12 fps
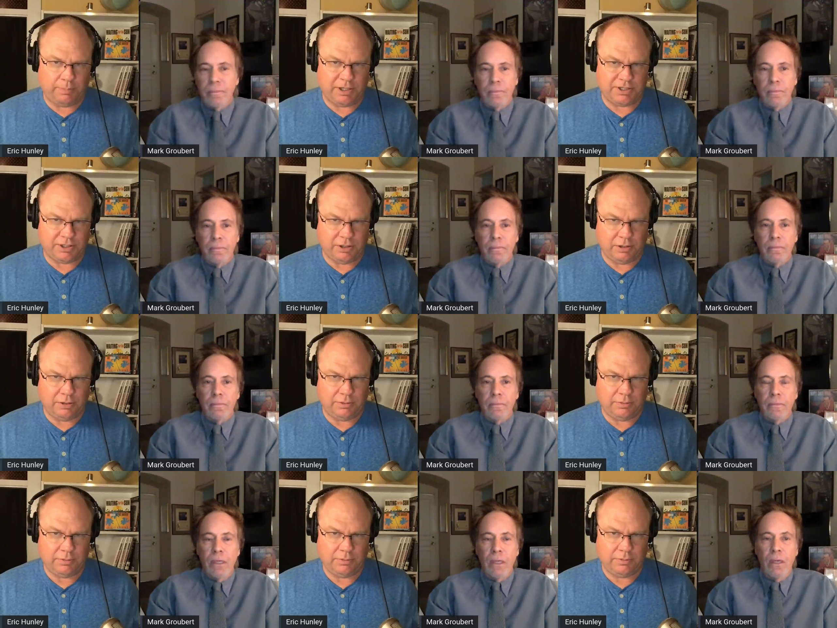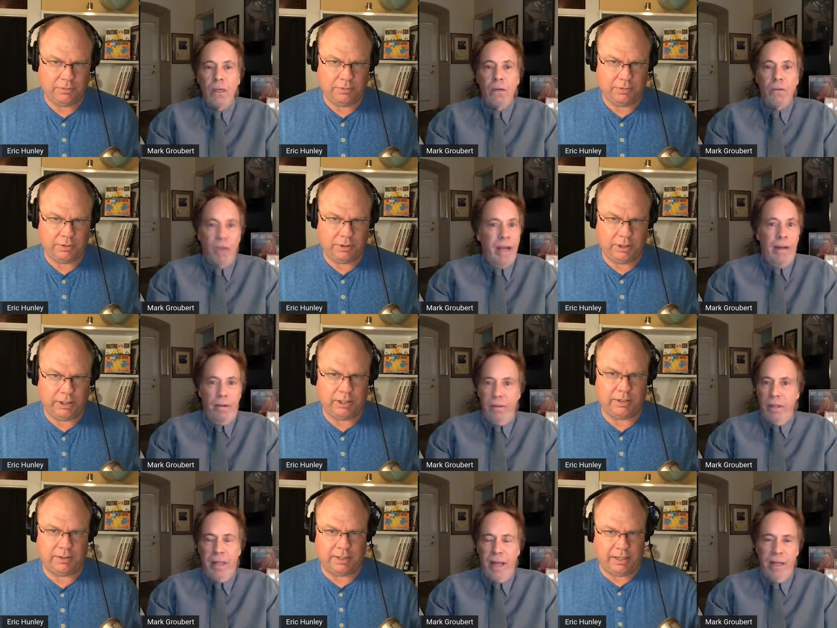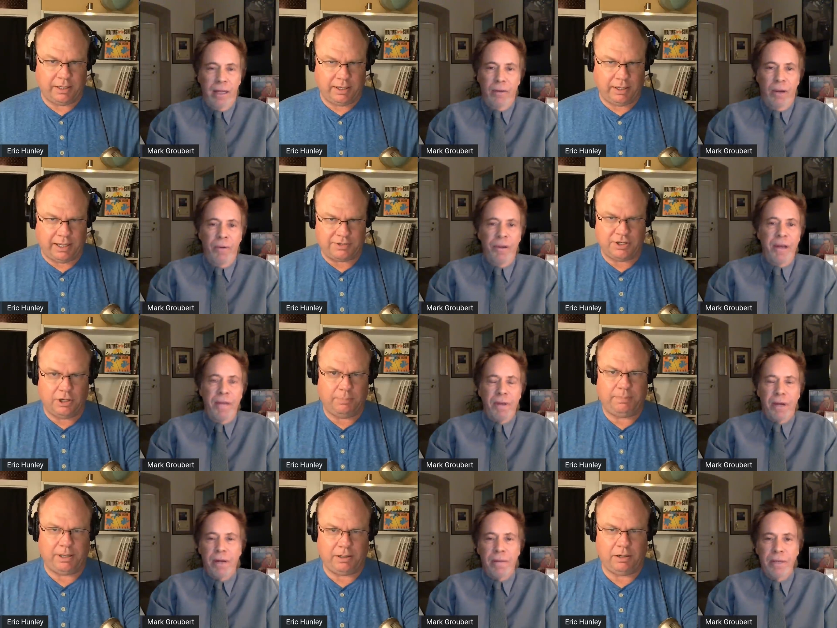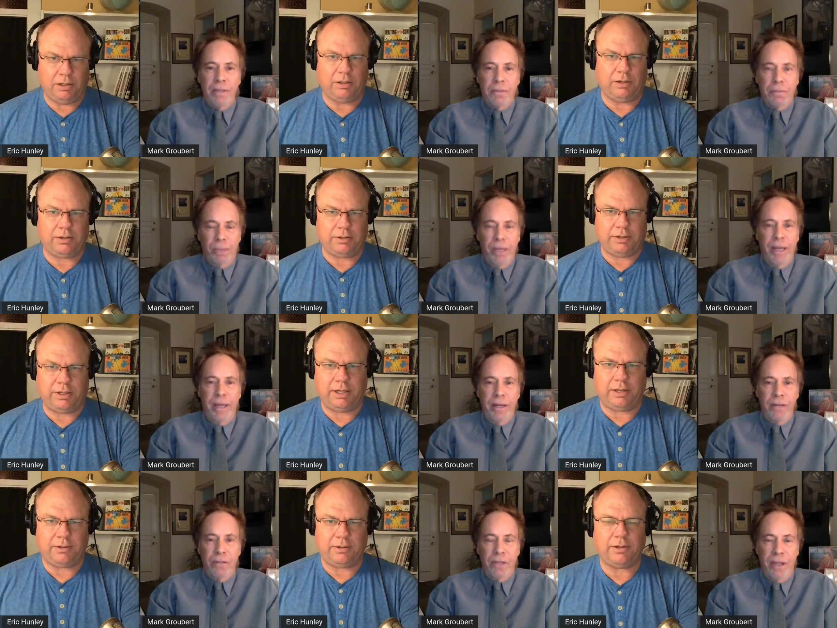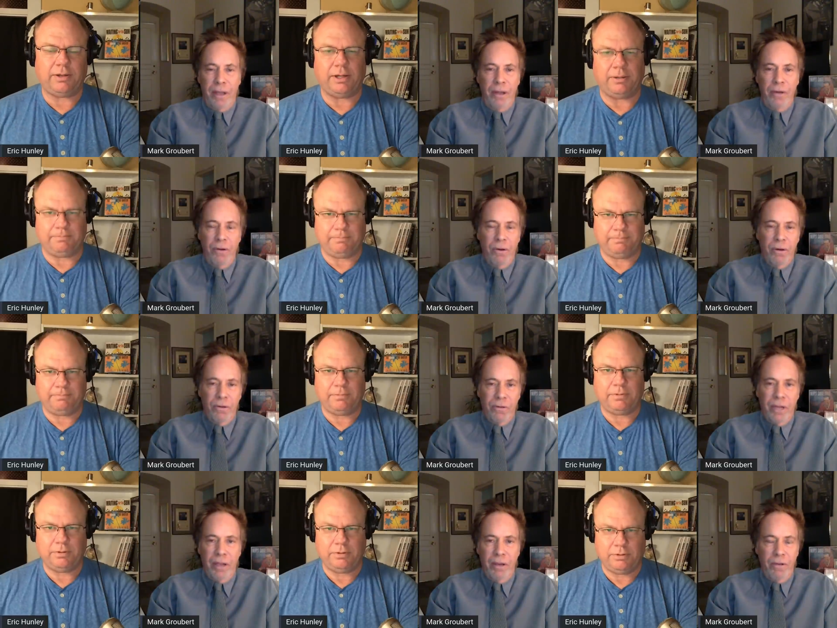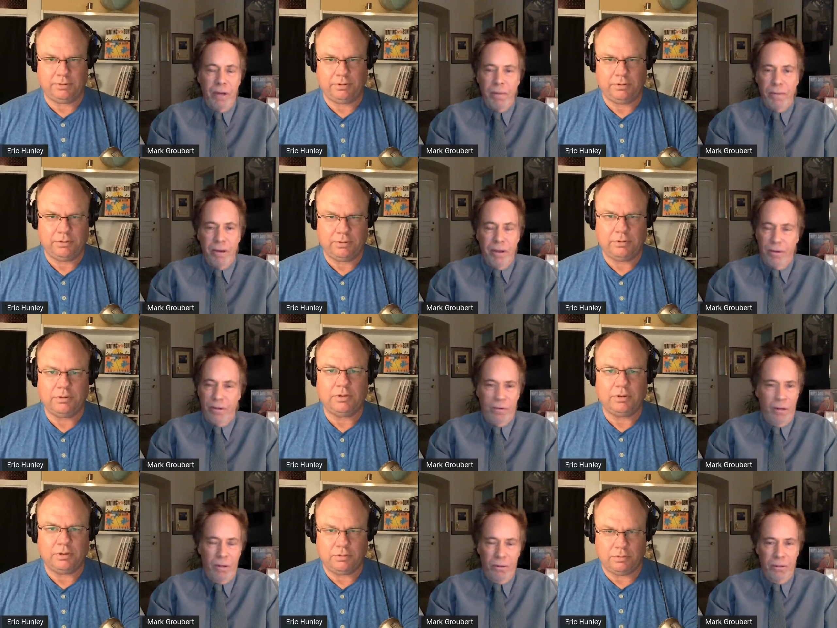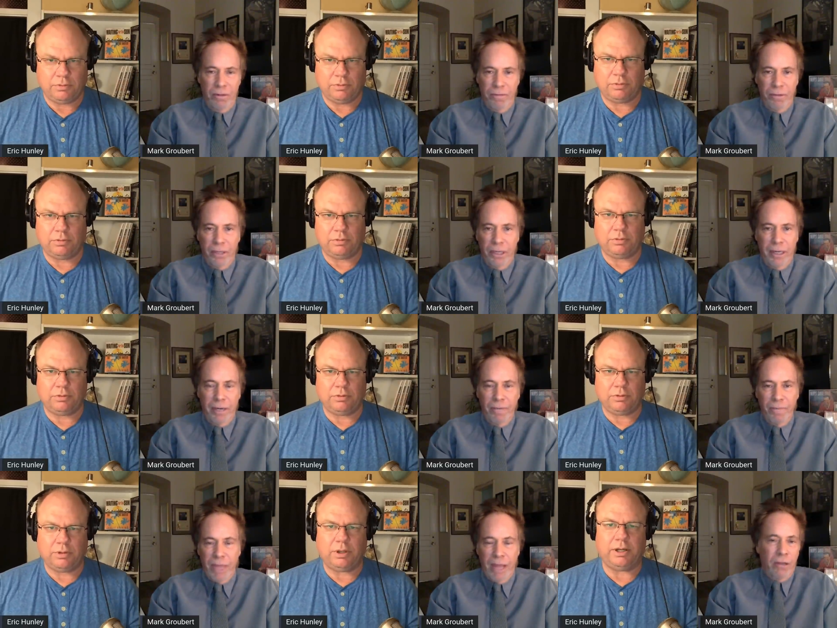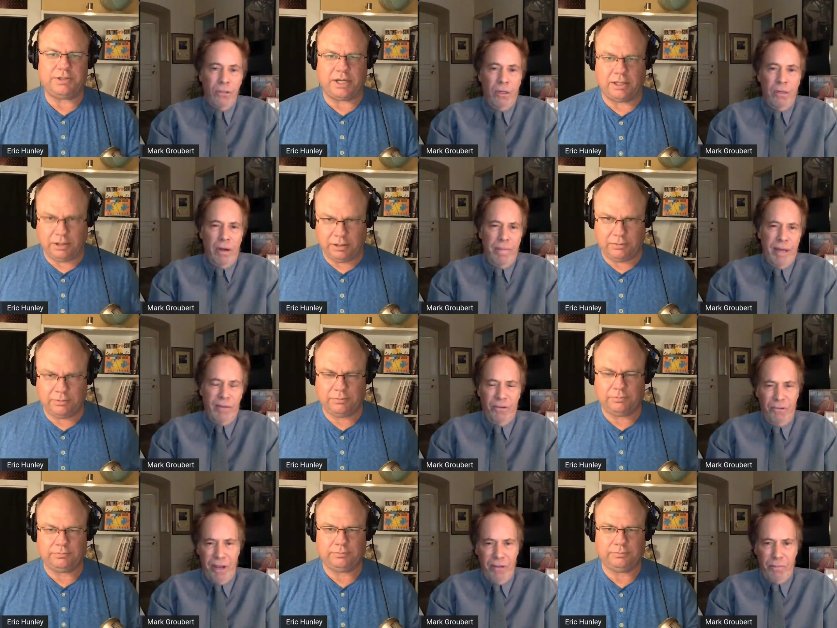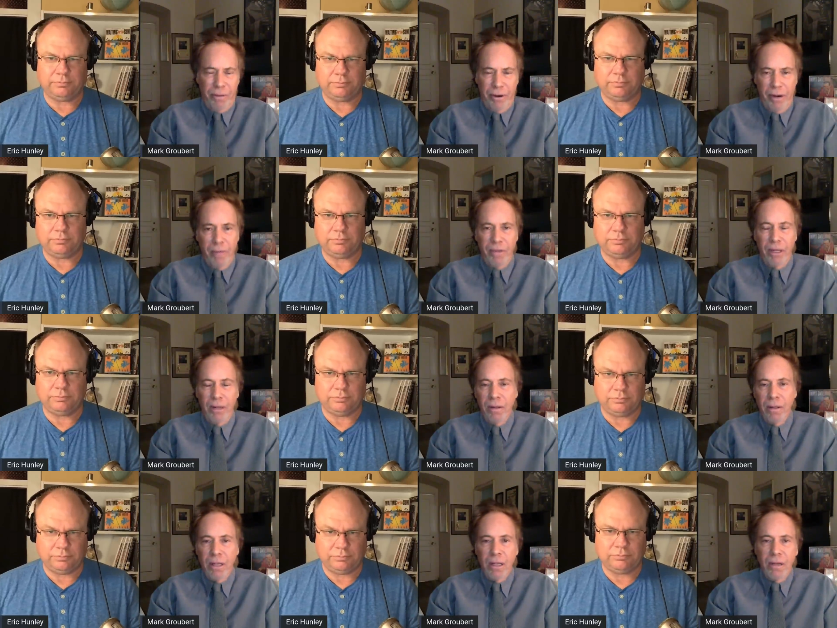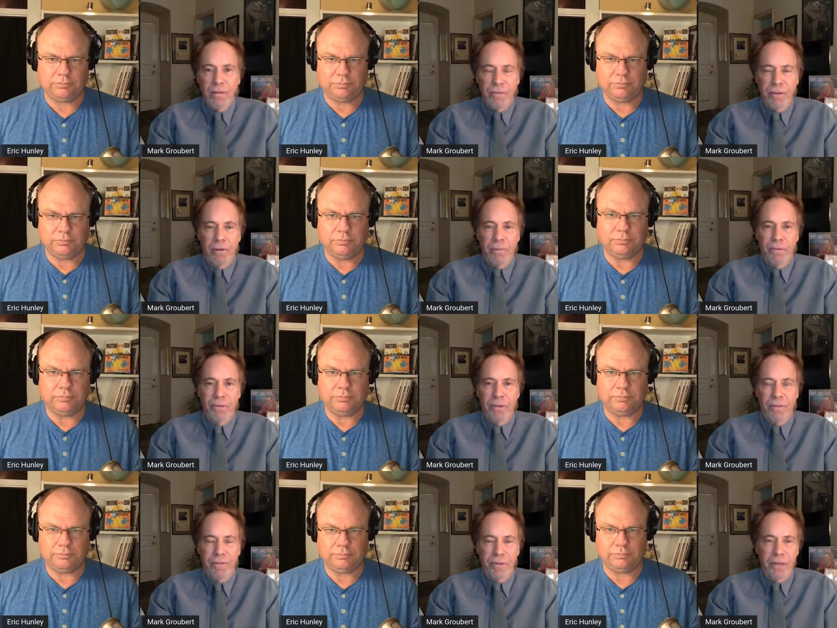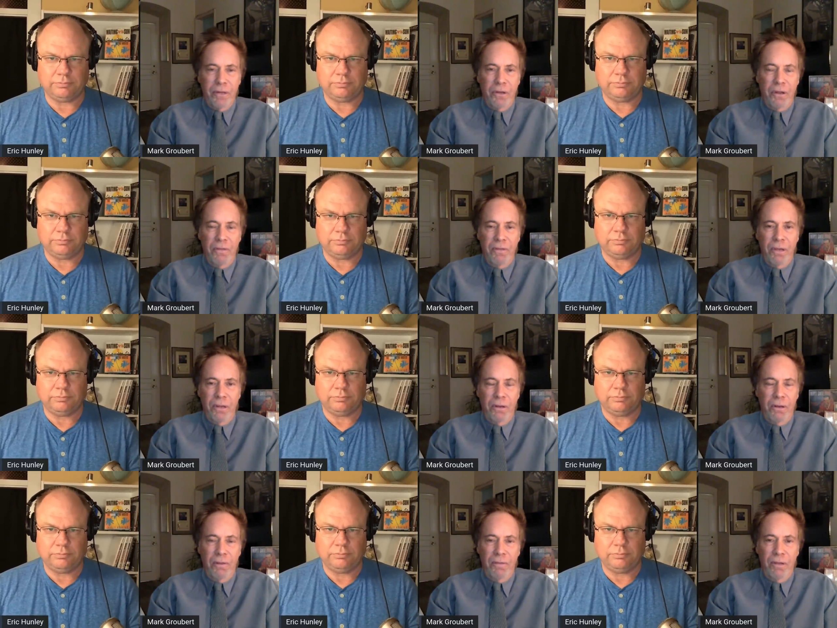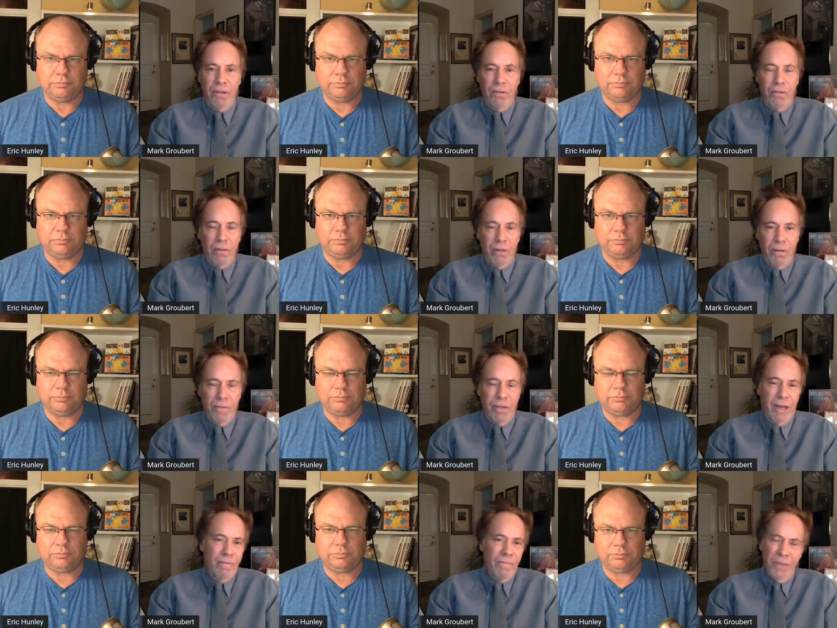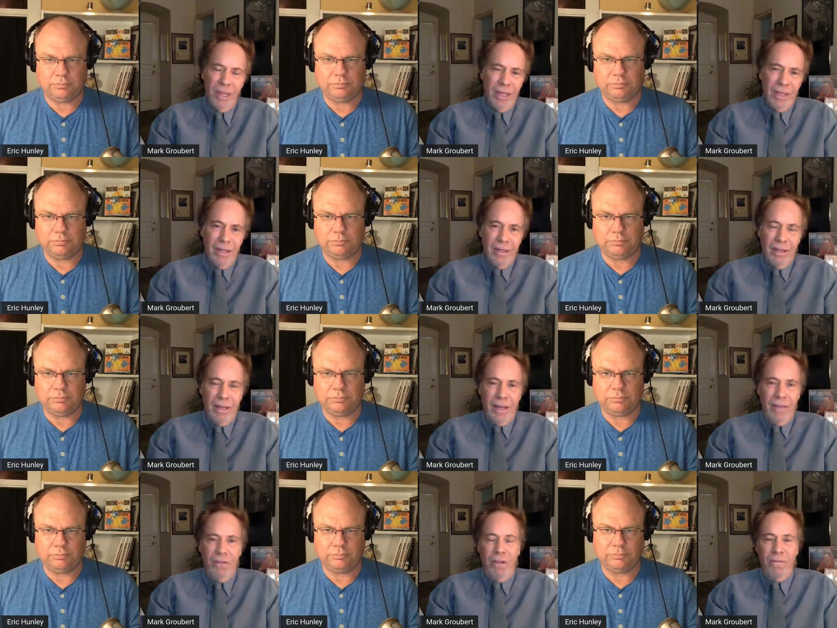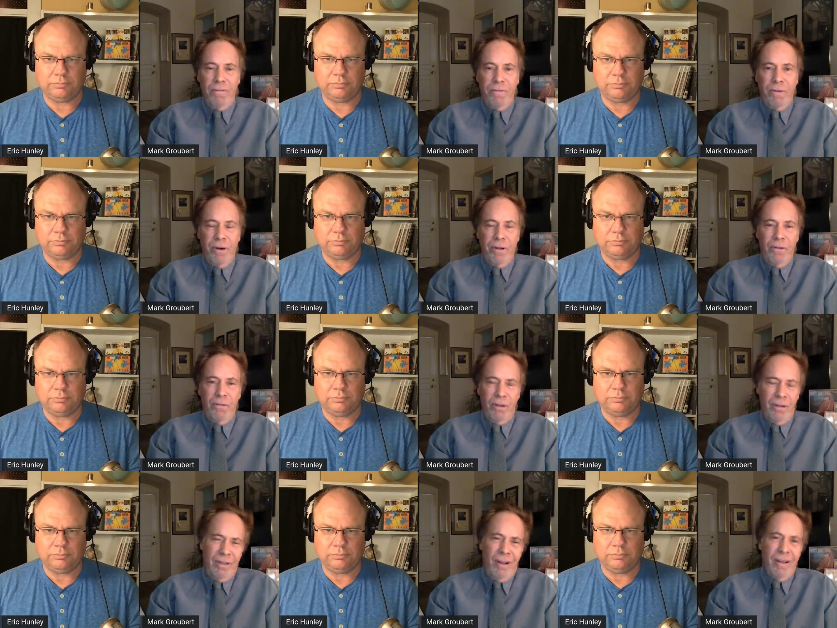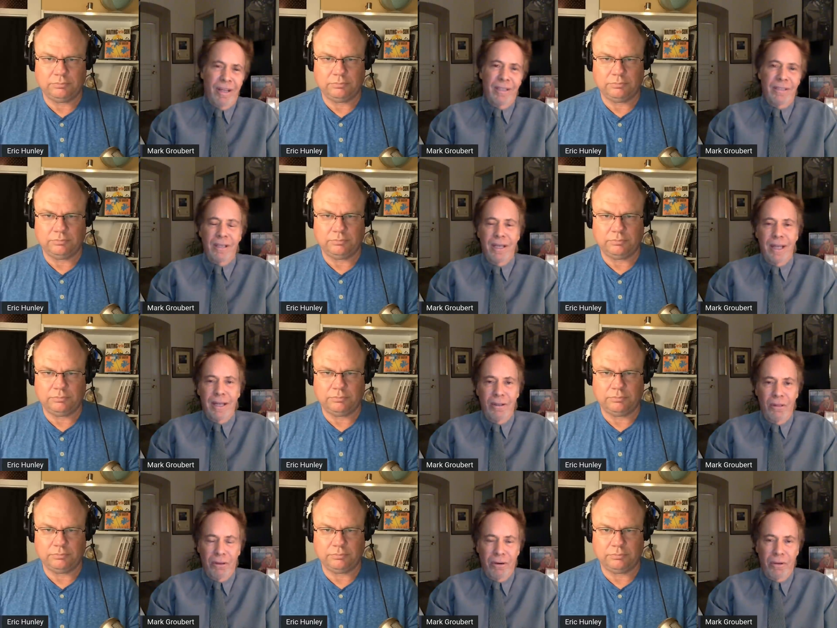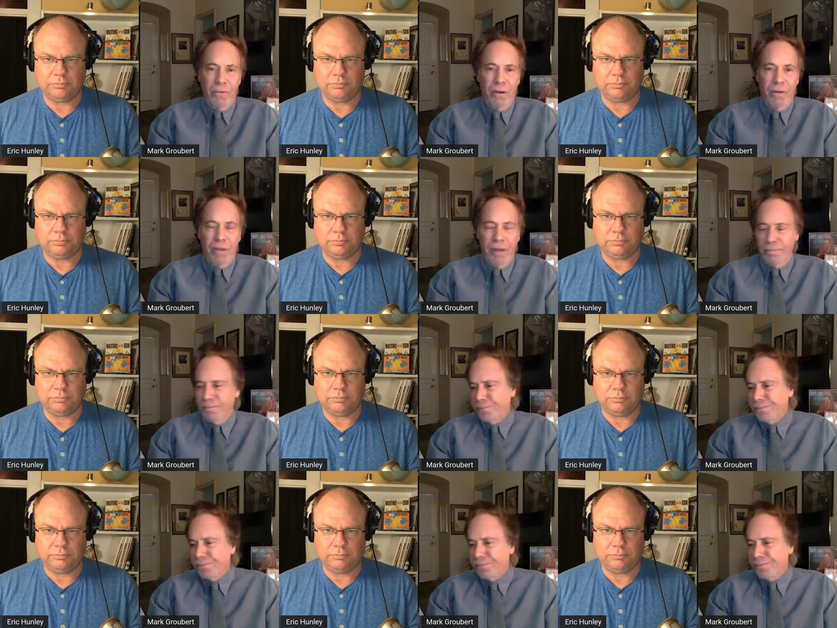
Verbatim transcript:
Speaker 1: pistol.
Speaker 2: Right. It, that, it, it, it has no barrel. play in a state indoor stage operation. It's a whole different lingo. And that goes exactly. all the way back to Shakespeare. I mean, film mm. is different than TV. TV is don't forget the 1940s. Uh, okay, let's say 1931. Right.